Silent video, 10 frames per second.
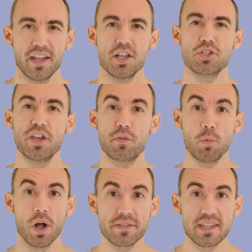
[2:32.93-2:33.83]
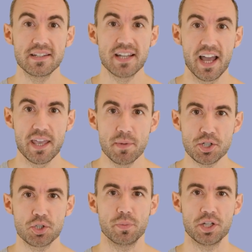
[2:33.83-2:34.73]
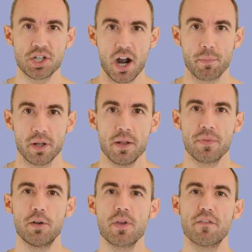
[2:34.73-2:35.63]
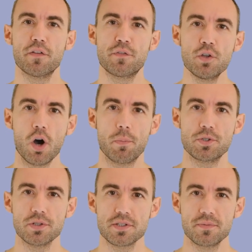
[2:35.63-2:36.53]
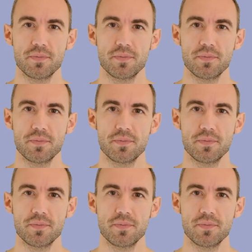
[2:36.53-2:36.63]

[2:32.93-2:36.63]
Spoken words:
So if we want the entire image to be sharp, then we have a few options.